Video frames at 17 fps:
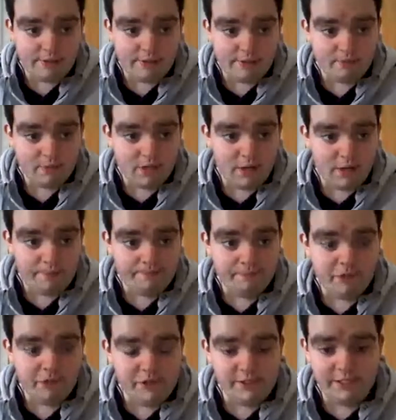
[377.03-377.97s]

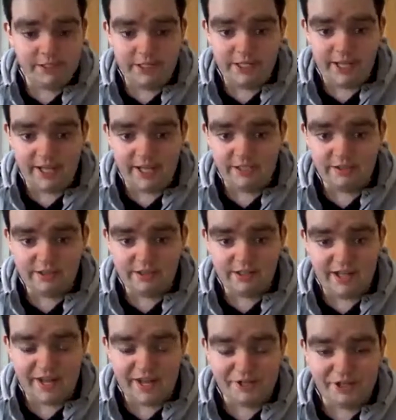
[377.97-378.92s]
whiskey
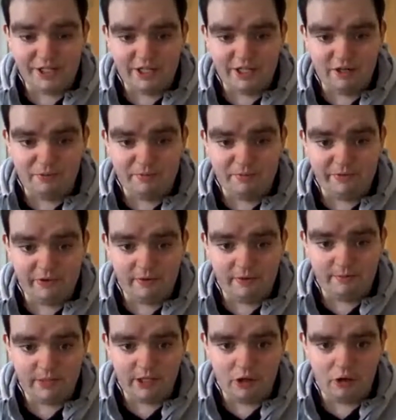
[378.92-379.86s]
actually comes from the
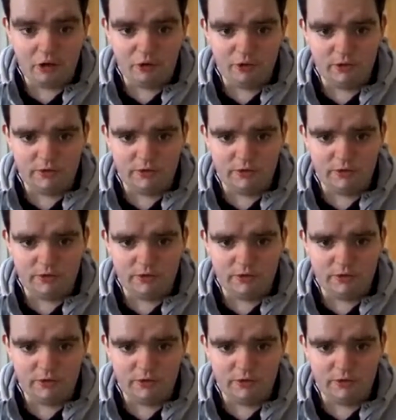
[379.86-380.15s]
old.